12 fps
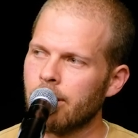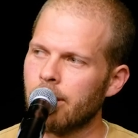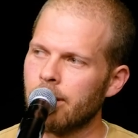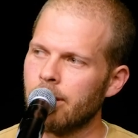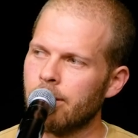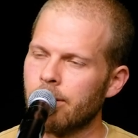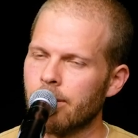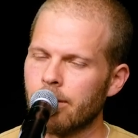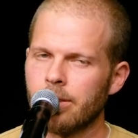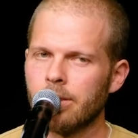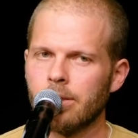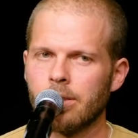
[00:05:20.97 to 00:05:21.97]
I'd
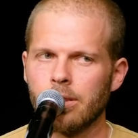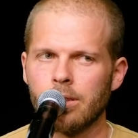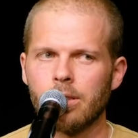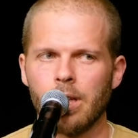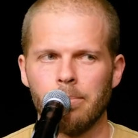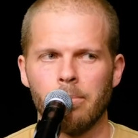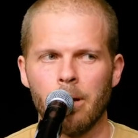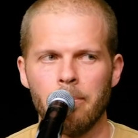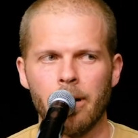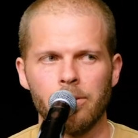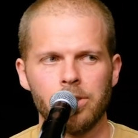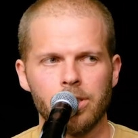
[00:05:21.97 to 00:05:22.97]
either kept my
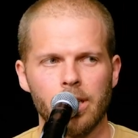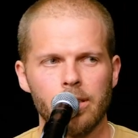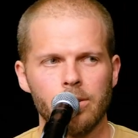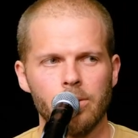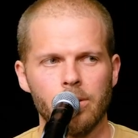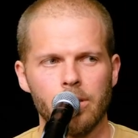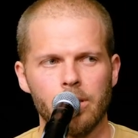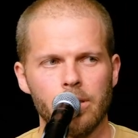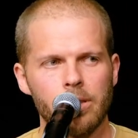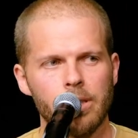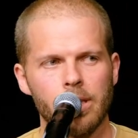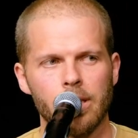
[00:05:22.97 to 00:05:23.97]
mouth shut
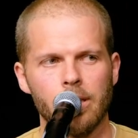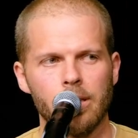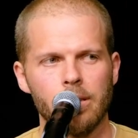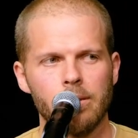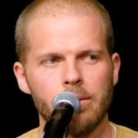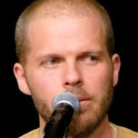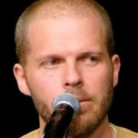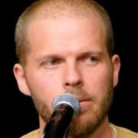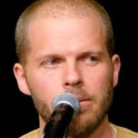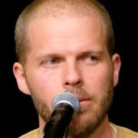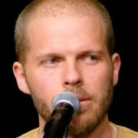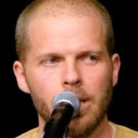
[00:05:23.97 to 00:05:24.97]
or
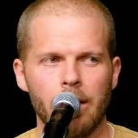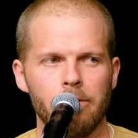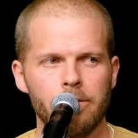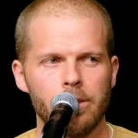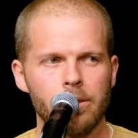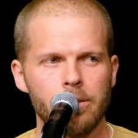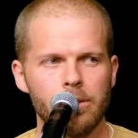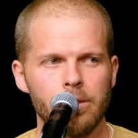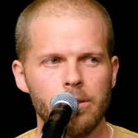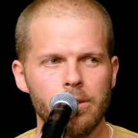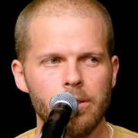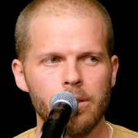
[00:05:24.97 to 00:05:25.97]
left.
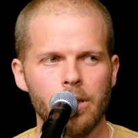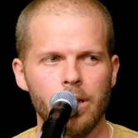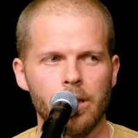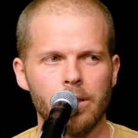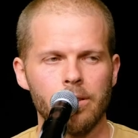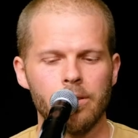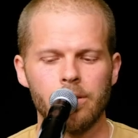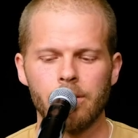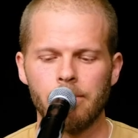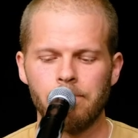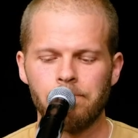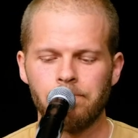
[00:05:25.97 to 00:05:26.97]
And
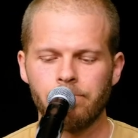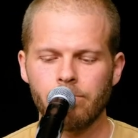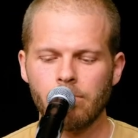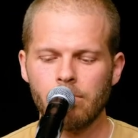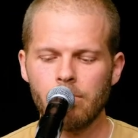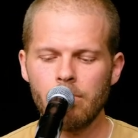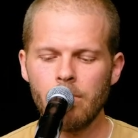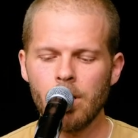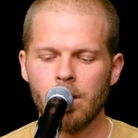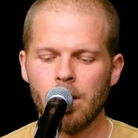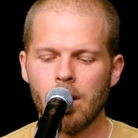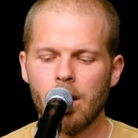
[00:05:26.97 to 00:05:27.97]

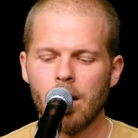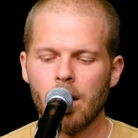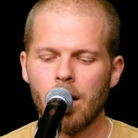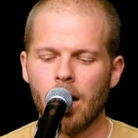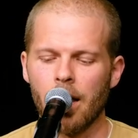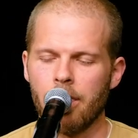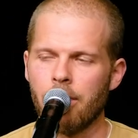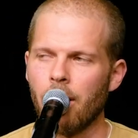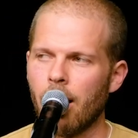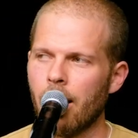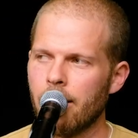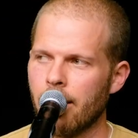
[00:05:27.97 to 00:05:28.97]
I
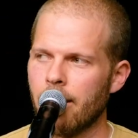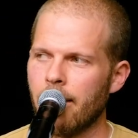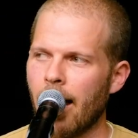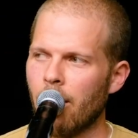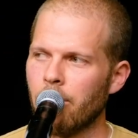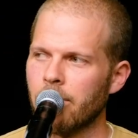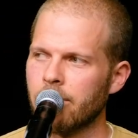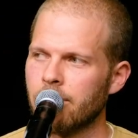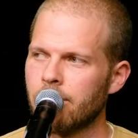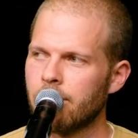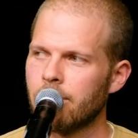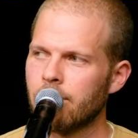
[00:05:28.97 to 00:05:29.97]
thought that that
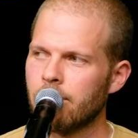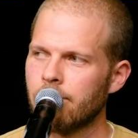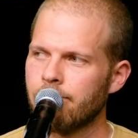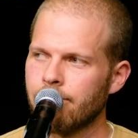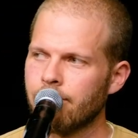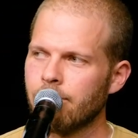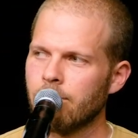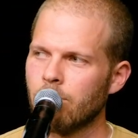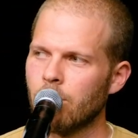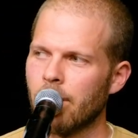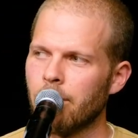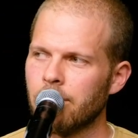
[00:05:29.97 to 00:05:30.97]
was
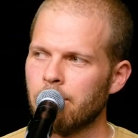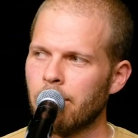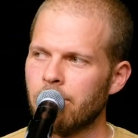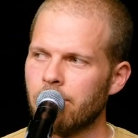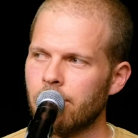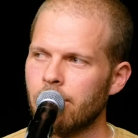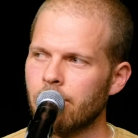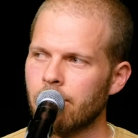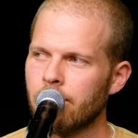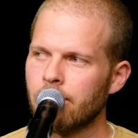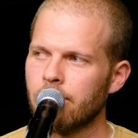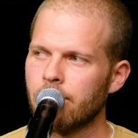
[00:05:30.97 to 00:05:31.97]
what I was supposed to
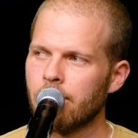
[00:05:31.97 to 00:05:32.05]
do.